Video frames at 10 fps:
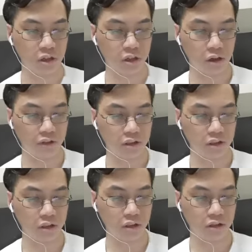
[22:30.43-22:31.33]

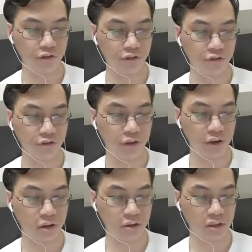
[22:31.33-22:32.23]
officers
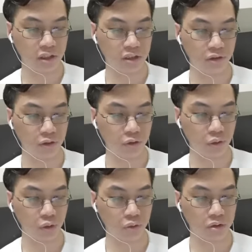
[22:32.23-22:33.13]
fill six different
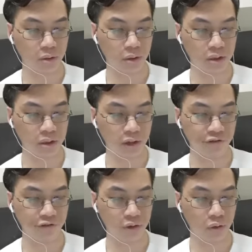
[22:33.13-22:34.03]
roles a person can
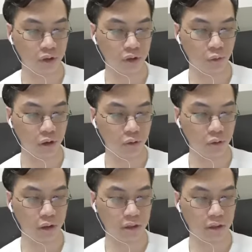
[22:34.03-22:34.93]
fill only one role
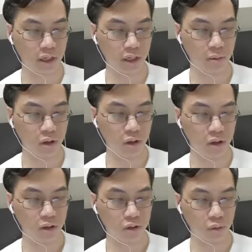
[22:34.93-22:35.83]
at a time
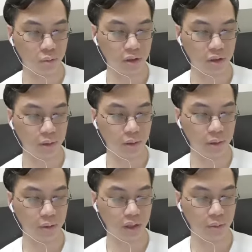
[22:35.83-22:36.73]
though multiple
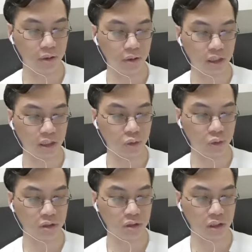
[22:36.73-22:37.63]
people can be assigned to
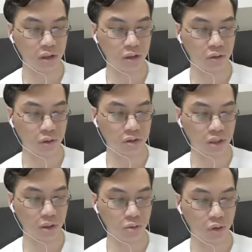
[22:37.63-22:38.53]
a single role
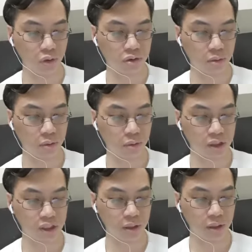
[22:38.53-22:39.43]
some roles aboard a
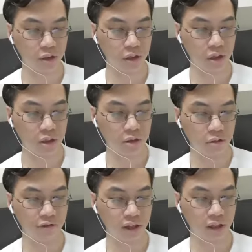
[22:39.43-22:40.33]
ship
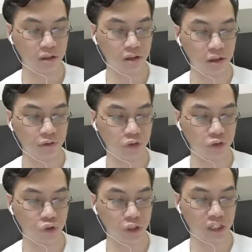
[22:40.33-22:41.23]
reflect the need for
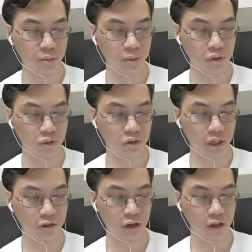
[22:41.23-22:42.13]
trained experts to
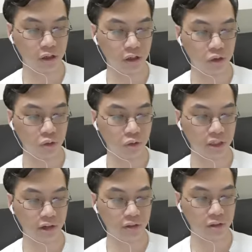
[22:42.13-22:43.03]
direct a crew's
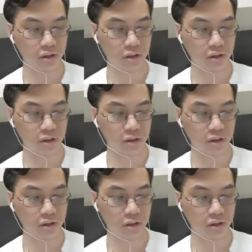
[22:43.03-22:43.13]
efforts